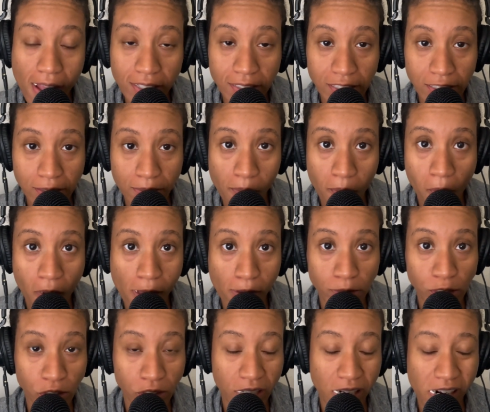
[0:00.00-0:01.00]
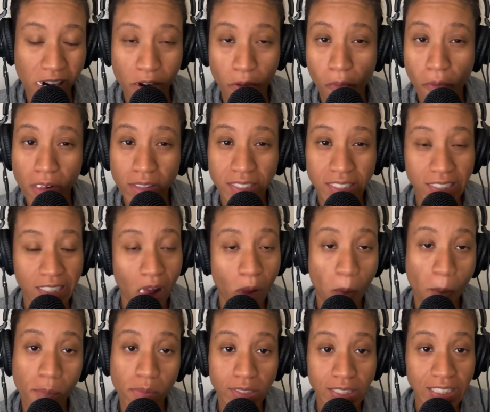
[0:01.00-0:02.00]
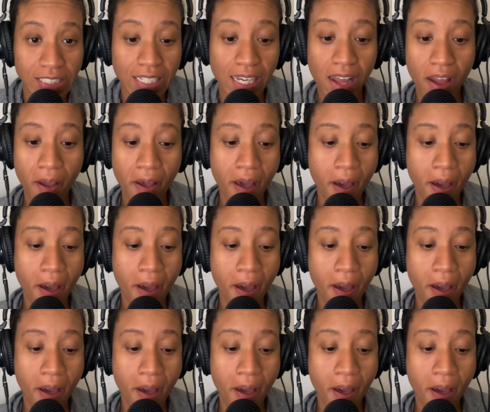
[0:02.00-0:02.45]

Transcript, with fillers: Um, I'm gonna try to do something with it,